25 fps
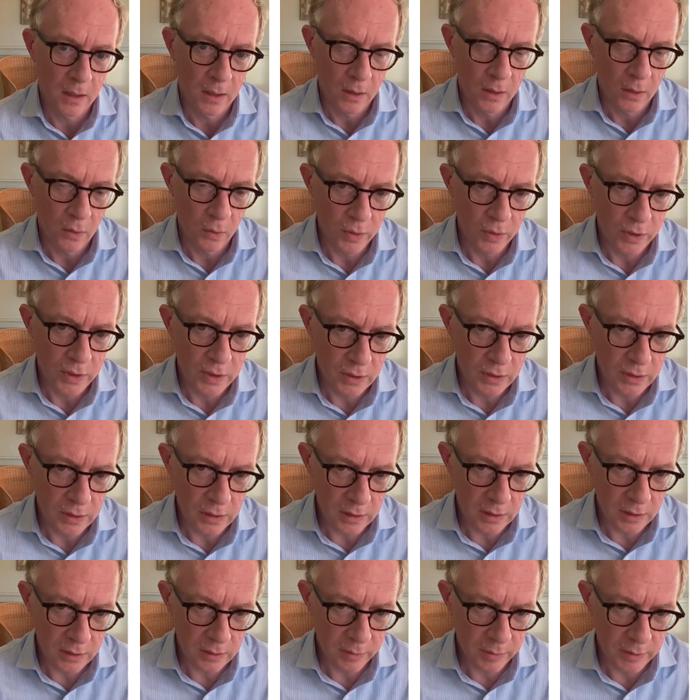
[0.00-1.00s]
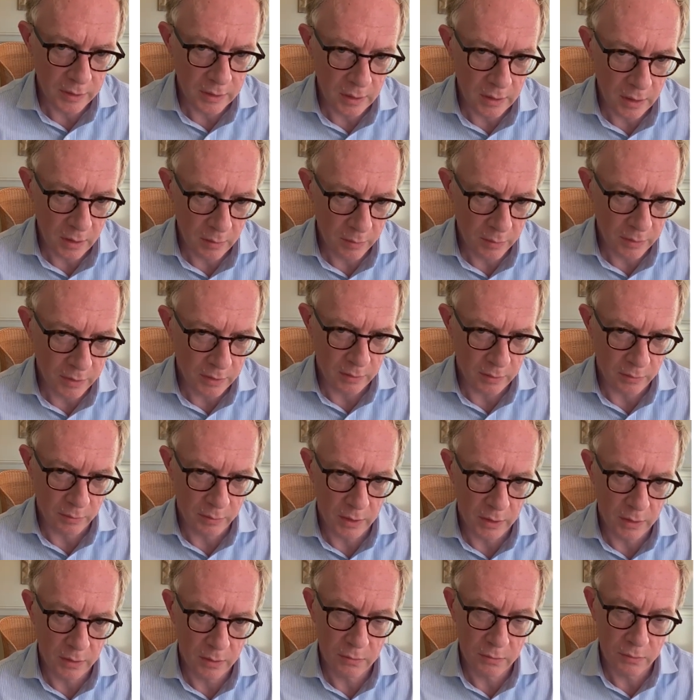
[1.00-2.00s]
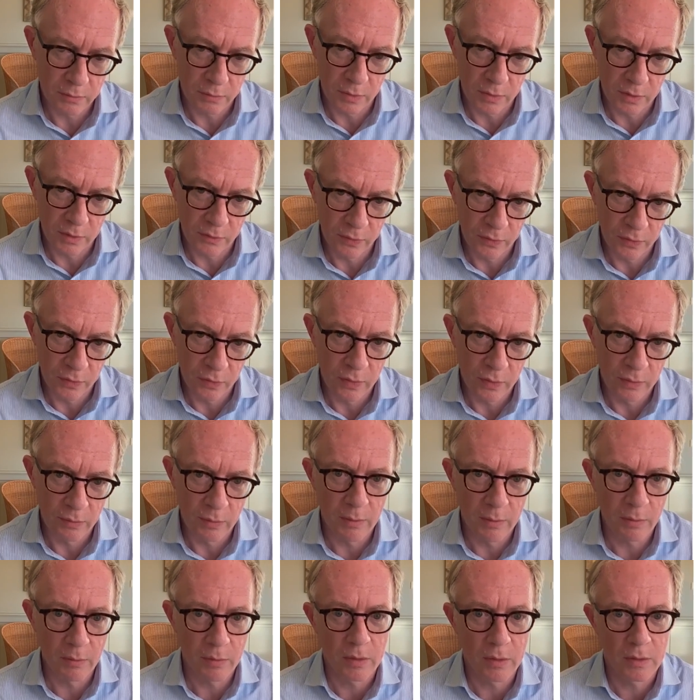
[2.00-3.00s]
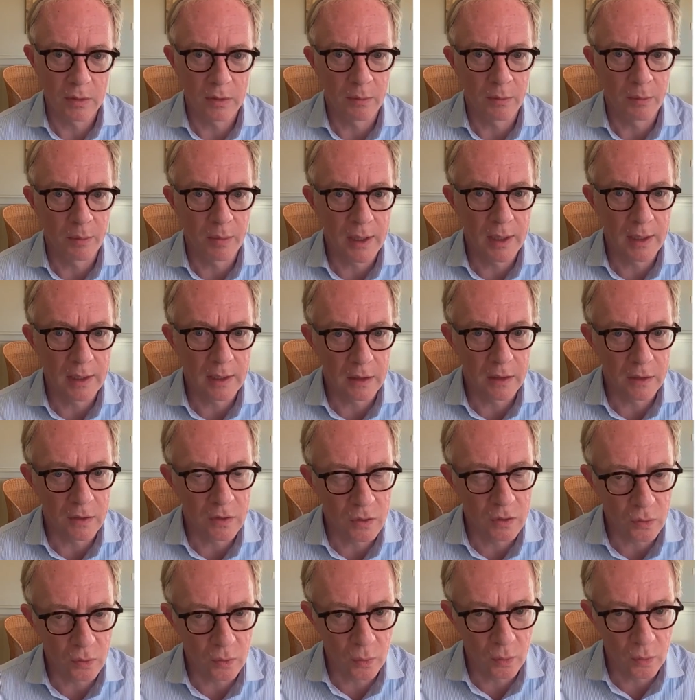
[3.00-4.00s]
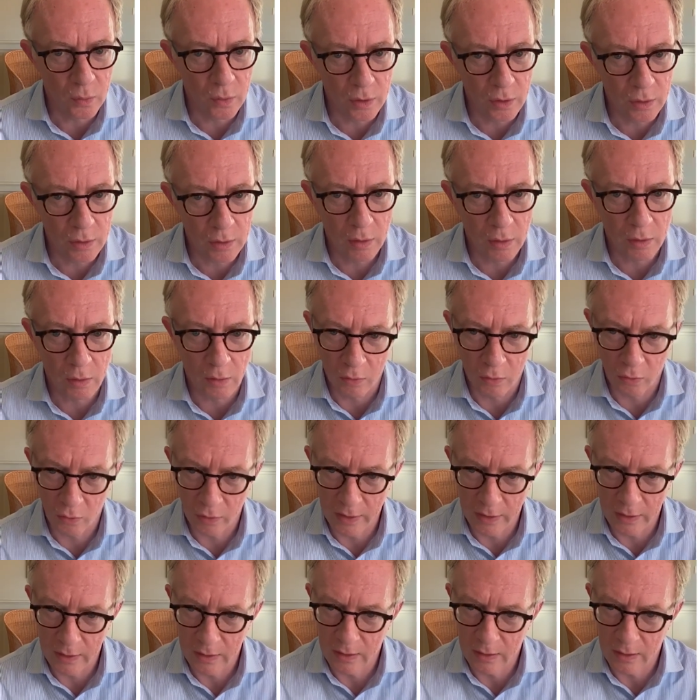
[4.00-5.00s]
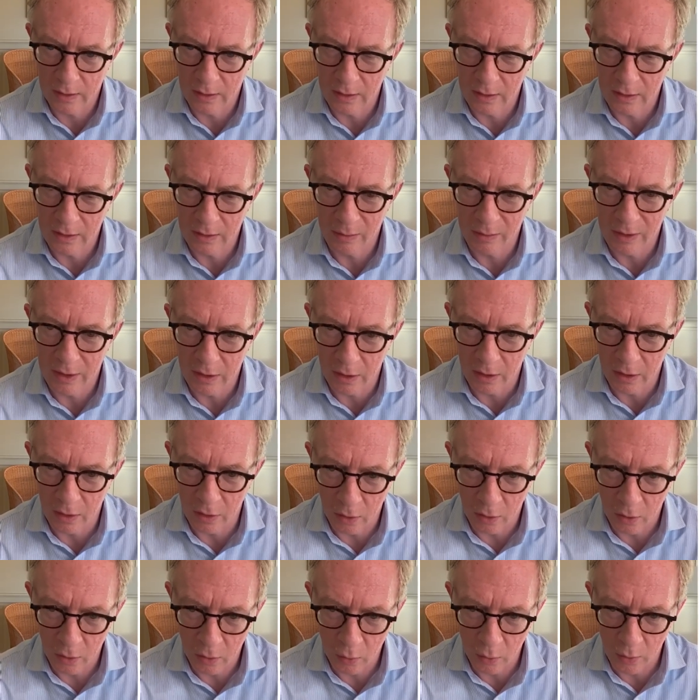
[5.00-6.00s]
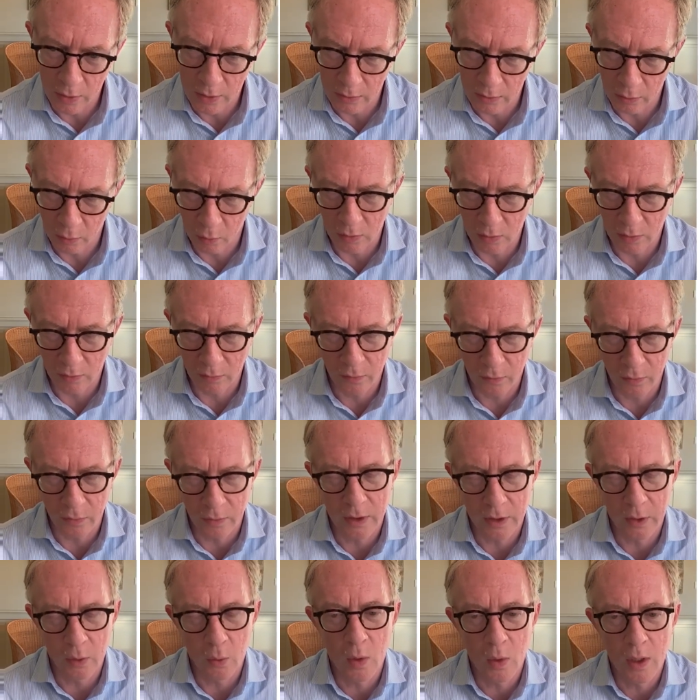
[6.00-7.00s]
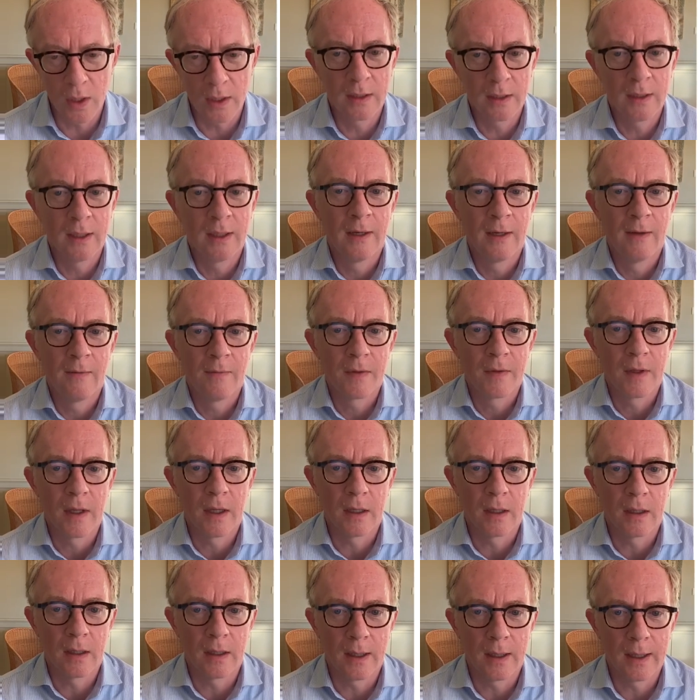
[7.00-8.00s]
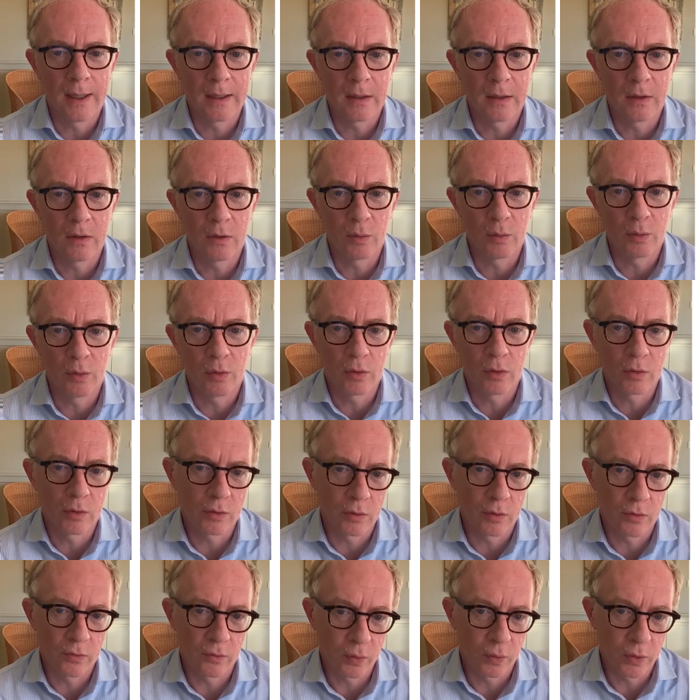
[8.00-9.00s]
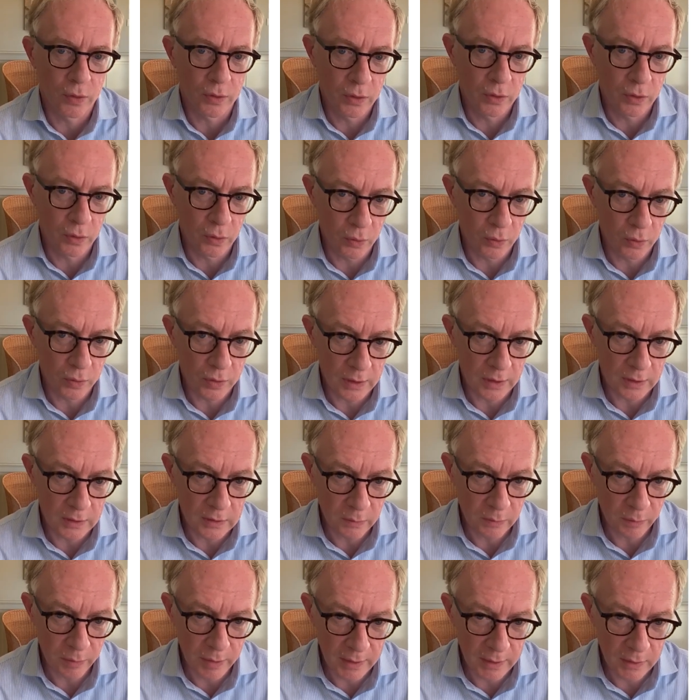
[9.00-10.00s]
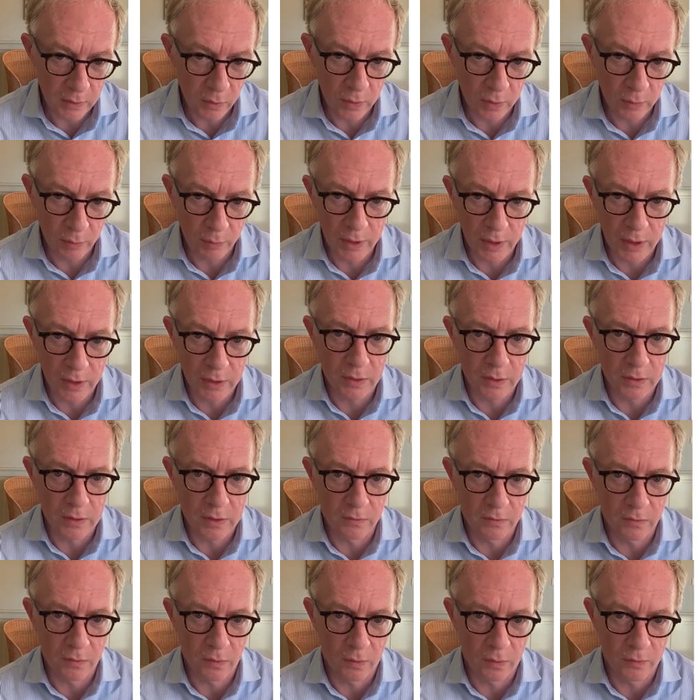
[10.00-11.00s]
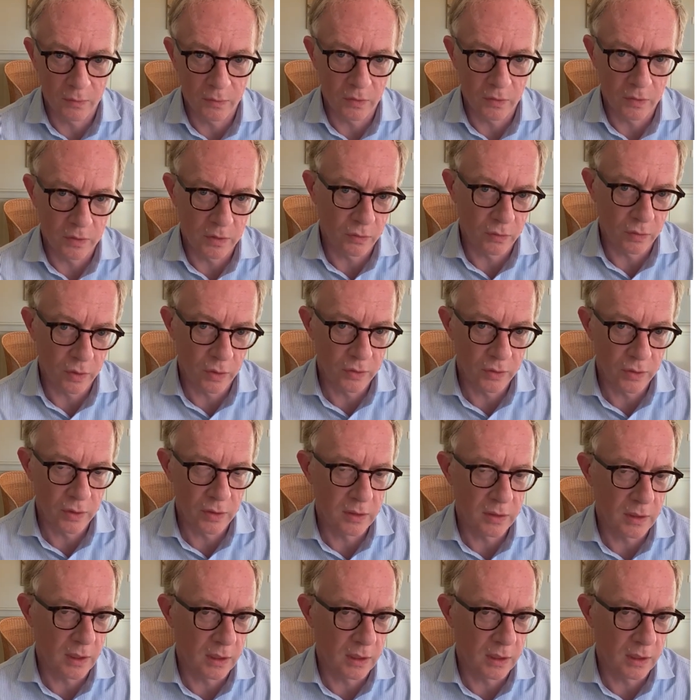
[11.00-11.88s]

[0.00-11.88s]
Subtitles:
which is a little bit cumbersome because if you remember, the platelets were already a little bit low with 141 at the border of what you would expect when patients evolve to cirrhosis.